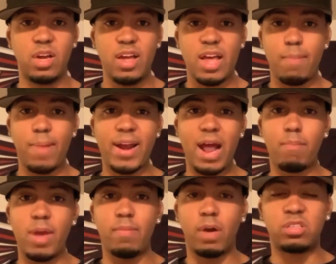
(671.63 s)
It might not
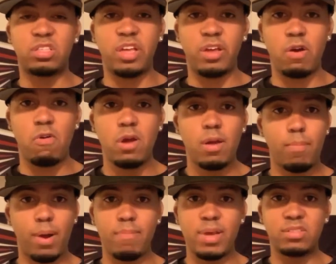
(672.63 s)
mean much to you, but
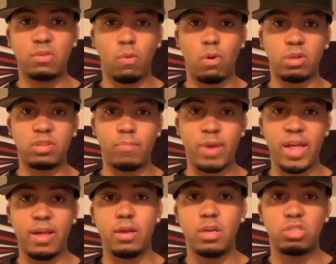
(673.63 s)
it means the world to
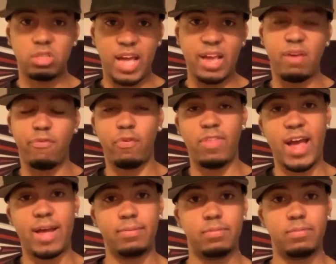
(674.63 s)
me. So thank you for that.